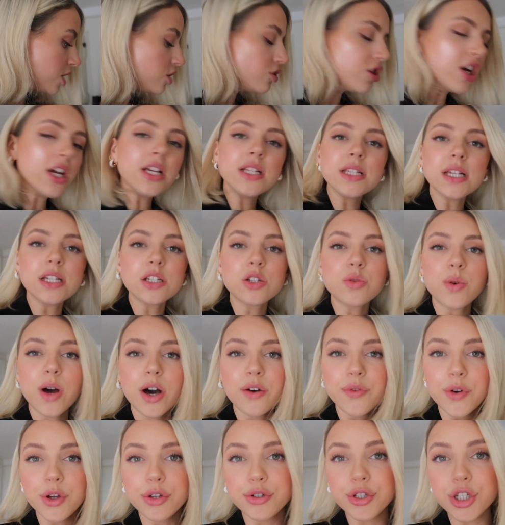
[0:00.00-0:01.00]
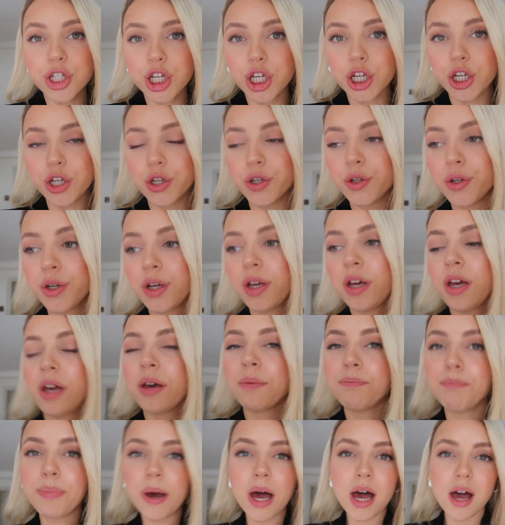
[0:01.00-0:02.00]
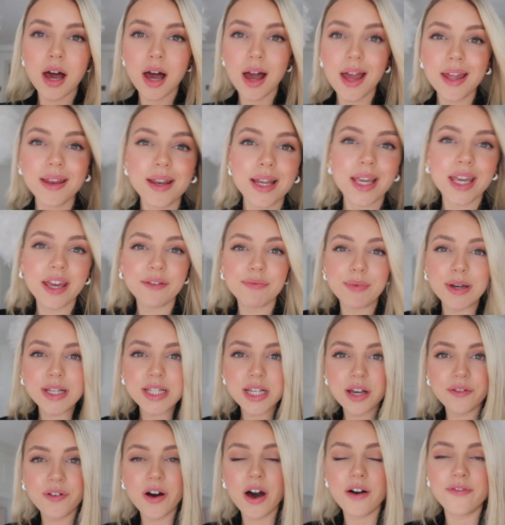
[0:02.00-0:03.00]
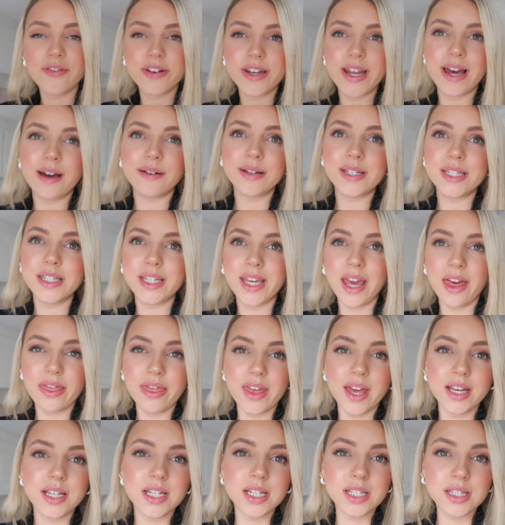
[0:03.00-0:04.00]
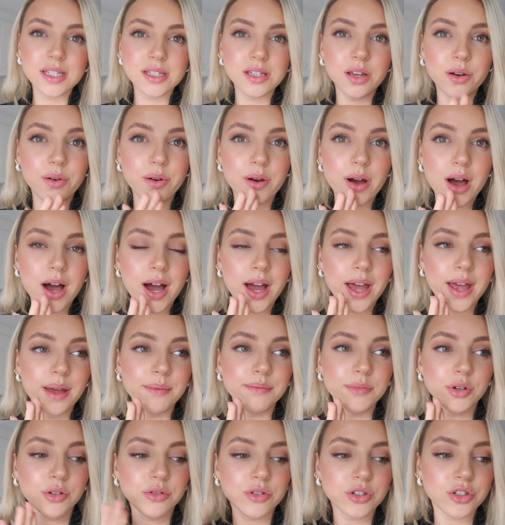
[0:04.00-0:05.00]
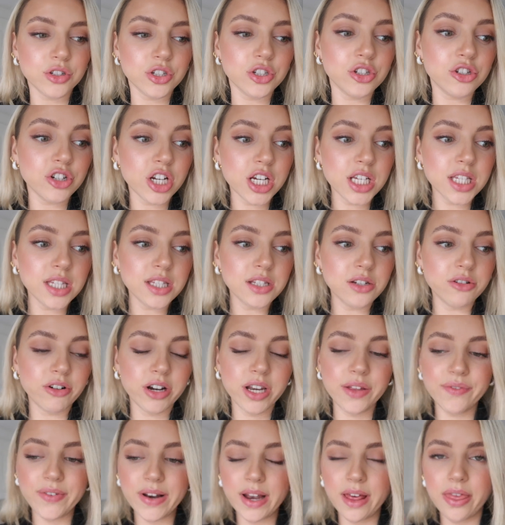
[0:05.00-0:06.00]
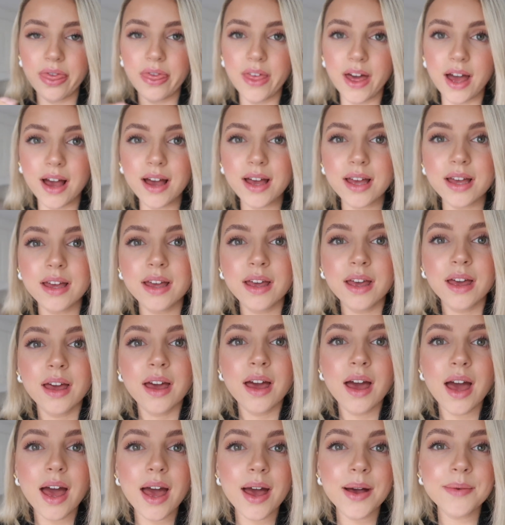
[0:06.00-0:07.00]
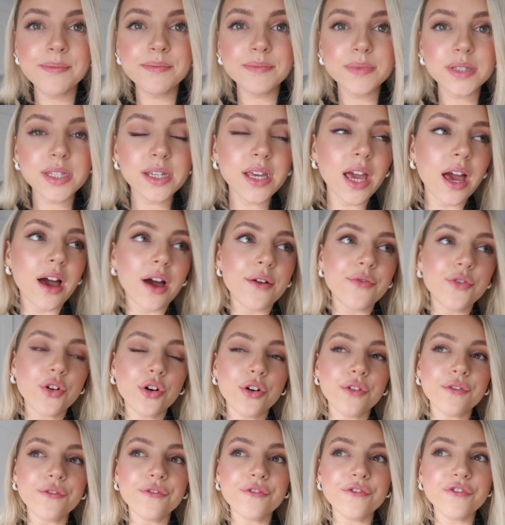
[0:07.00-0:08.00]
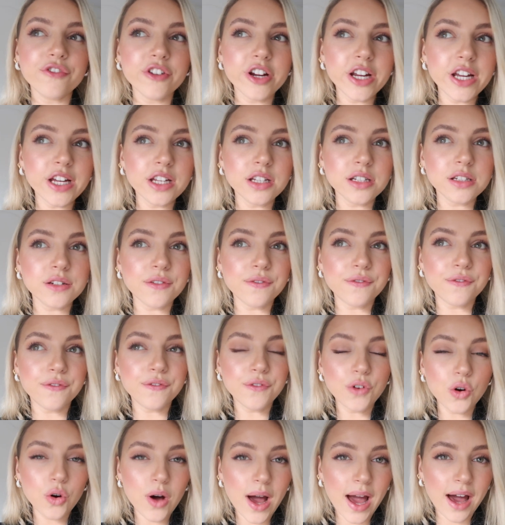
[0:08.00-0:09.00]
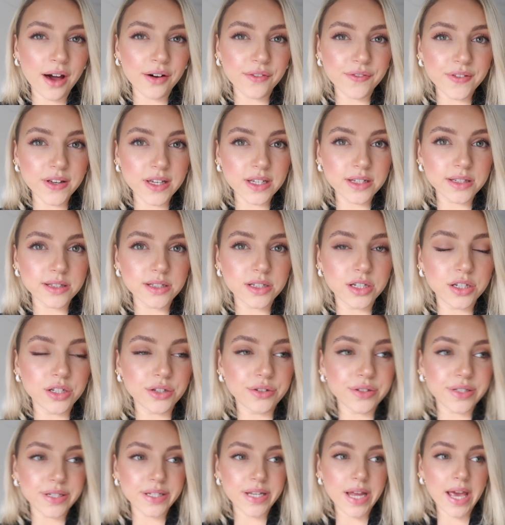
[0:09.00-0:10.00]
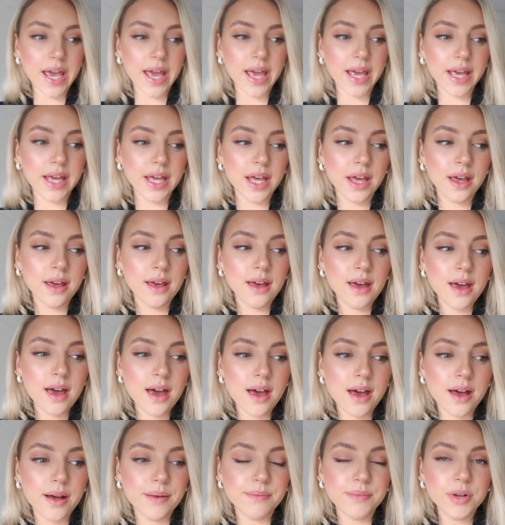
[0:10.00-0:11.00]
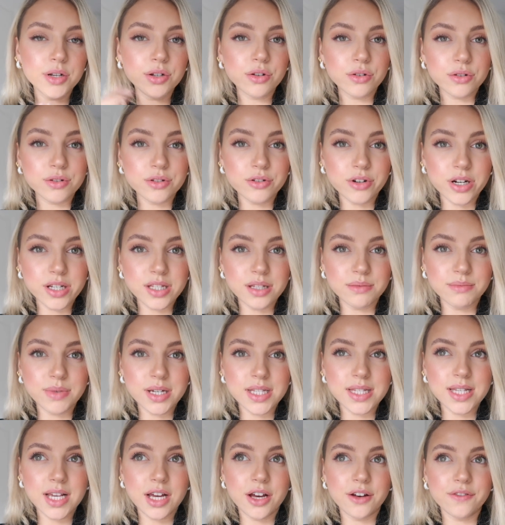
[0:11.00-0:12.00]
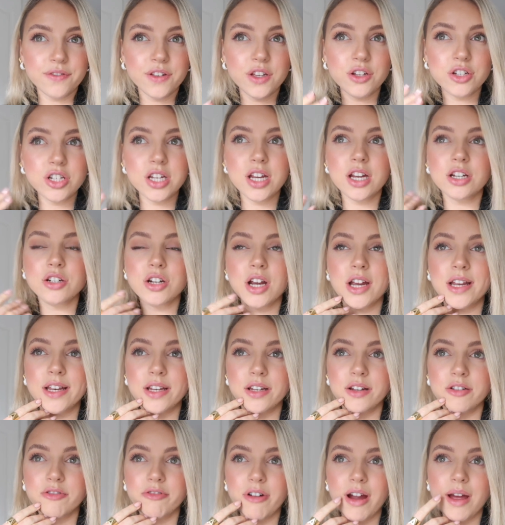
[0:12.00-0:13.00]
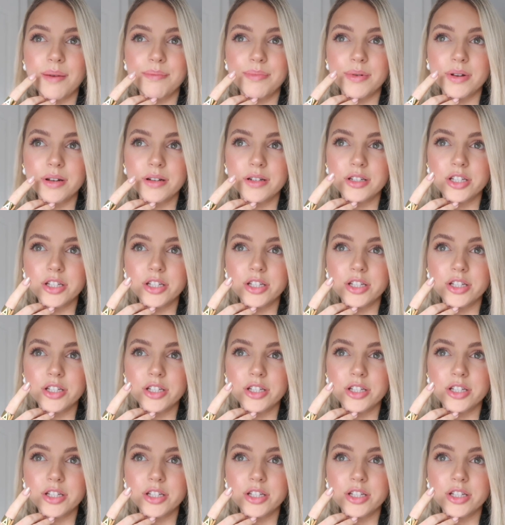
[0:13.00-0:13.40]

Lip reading: train's at 12:02, but I give myself half an hour to get there just so I am not stressed or anything like that. So yeah, I've got 3 to 4 outfits to do today. Not stressing myself. Usually I try and grab